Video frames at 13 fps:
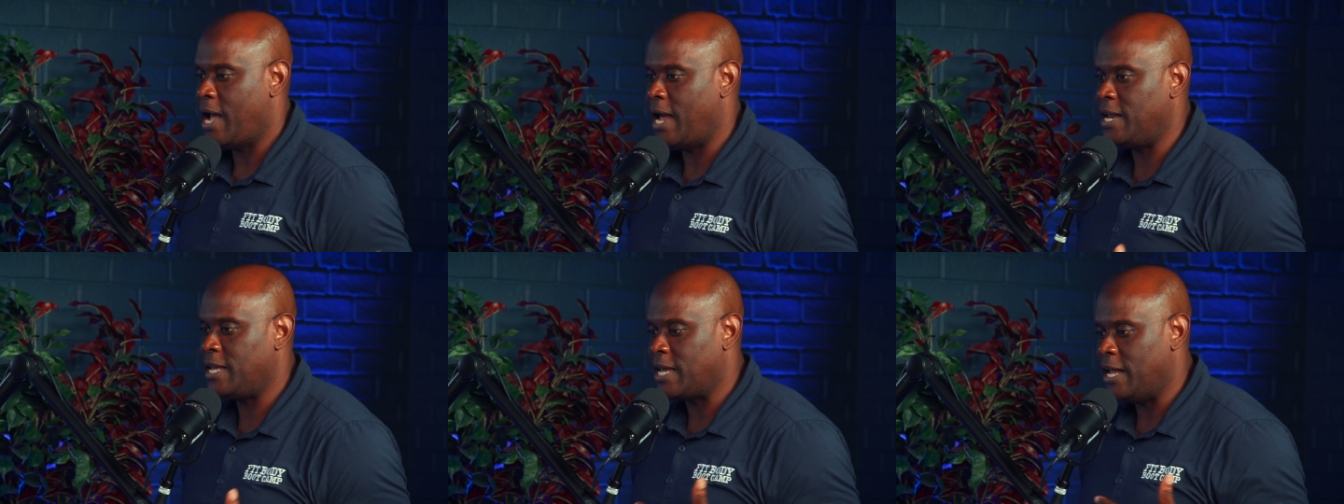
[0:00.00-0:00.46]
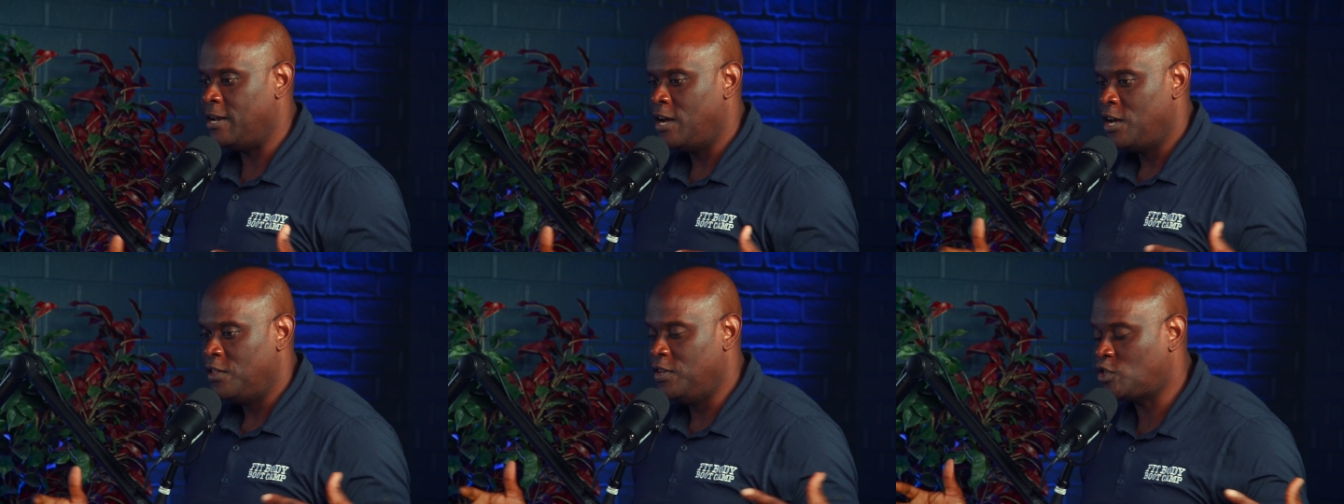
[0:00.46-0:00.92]
And again,
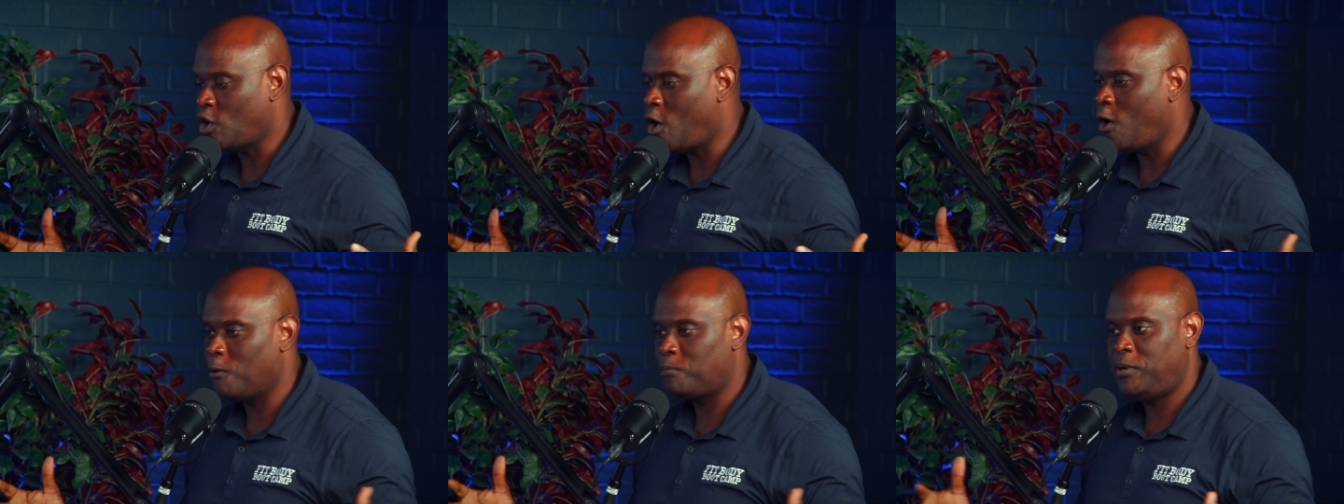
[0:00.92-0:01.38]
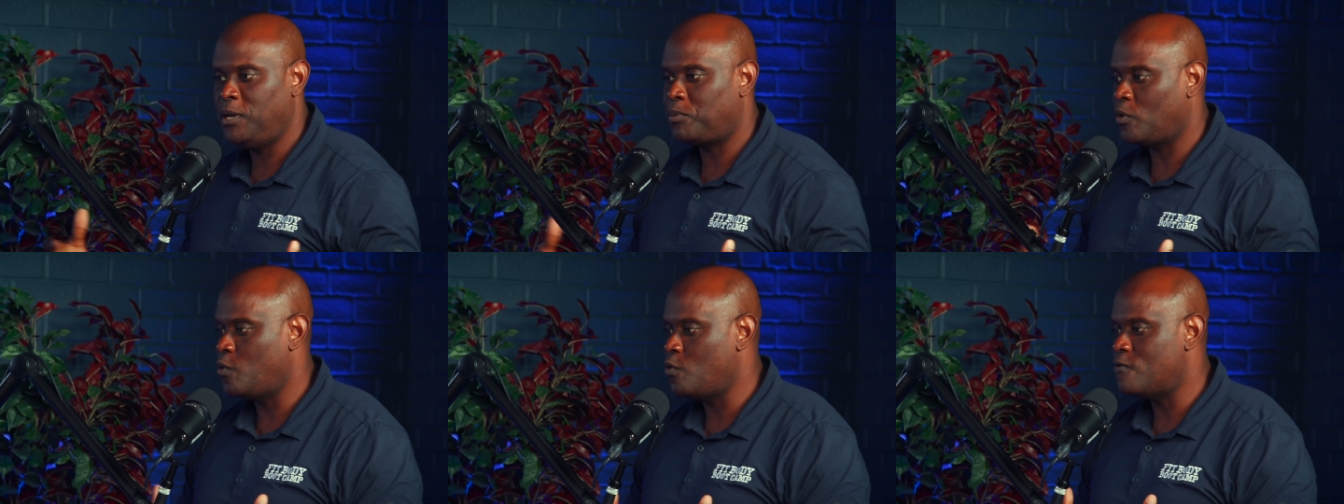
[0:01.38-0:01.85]
these are all
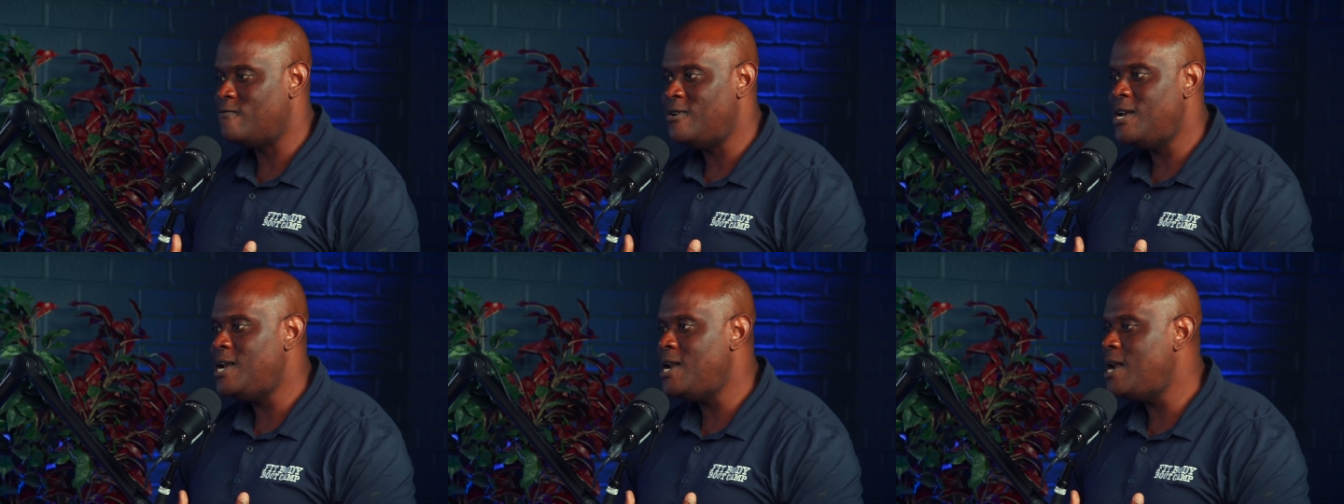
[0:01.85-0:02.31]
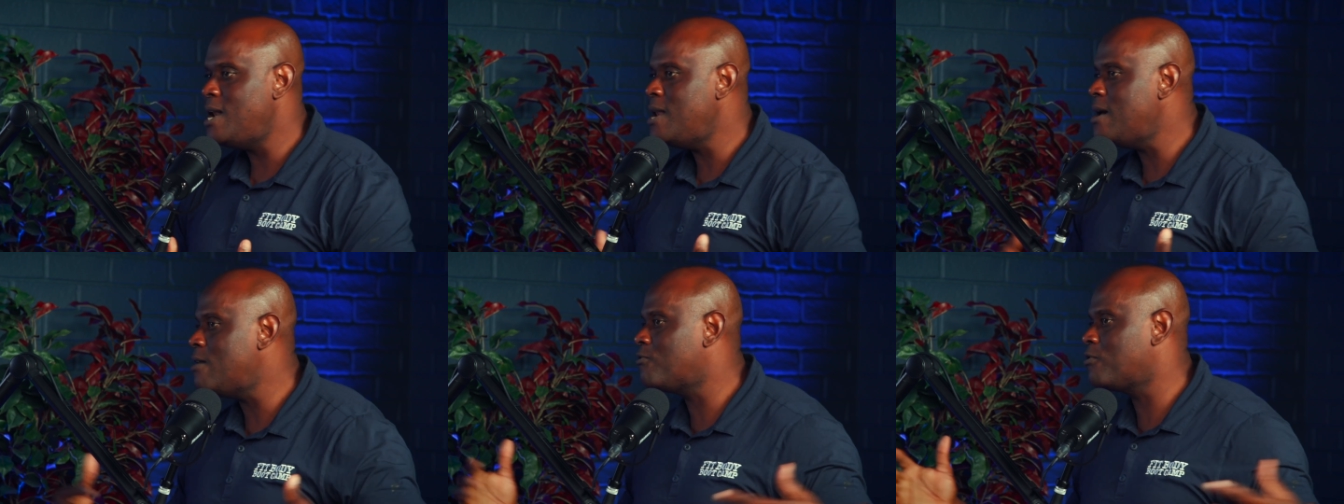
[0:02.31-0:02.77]
people who have
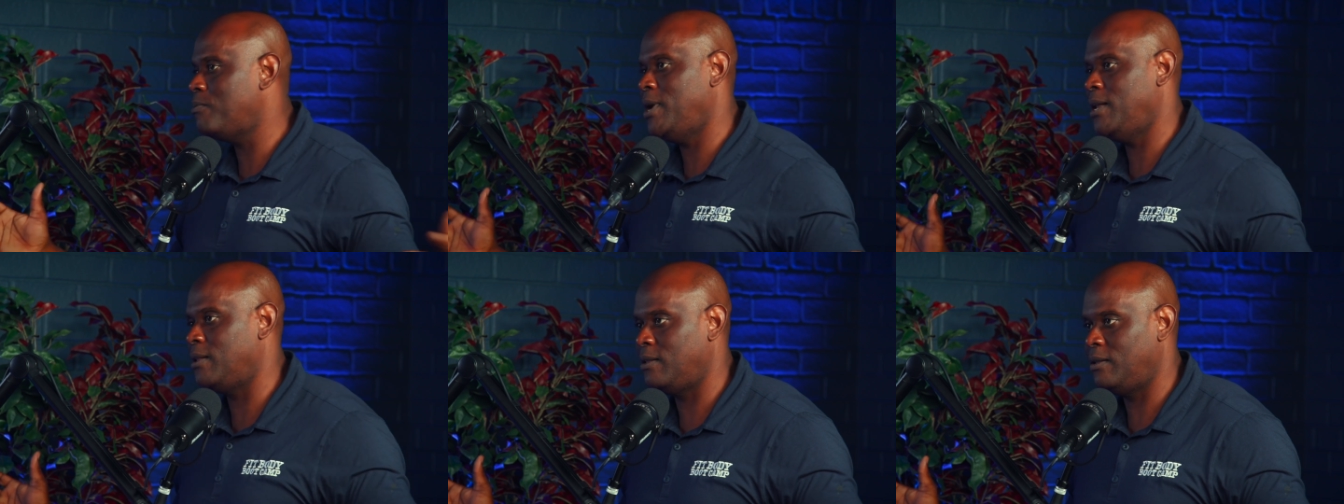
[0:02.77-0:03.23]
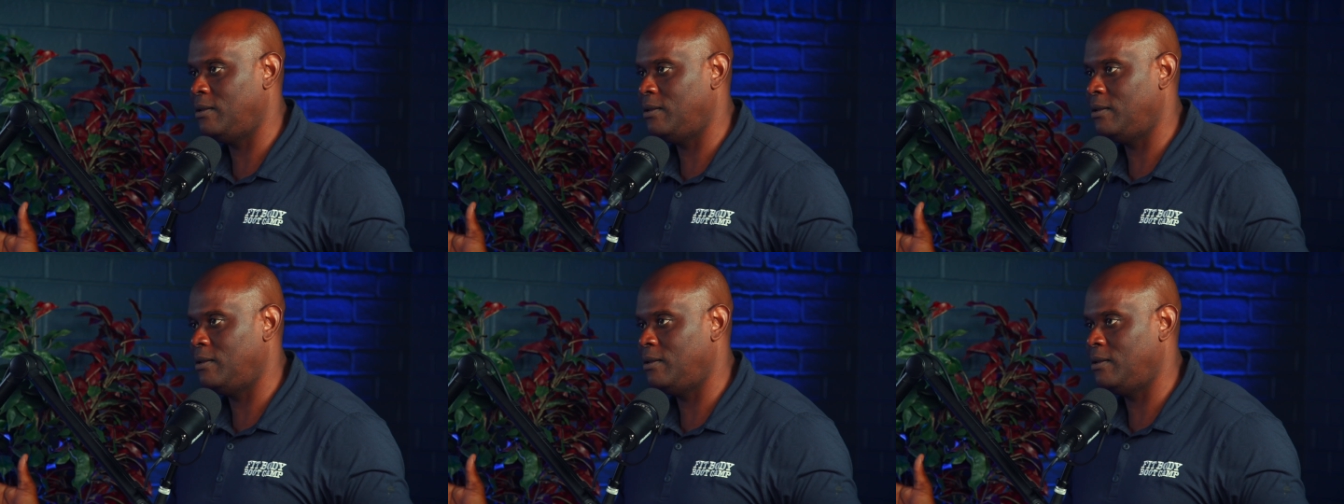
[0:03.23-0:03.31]
never met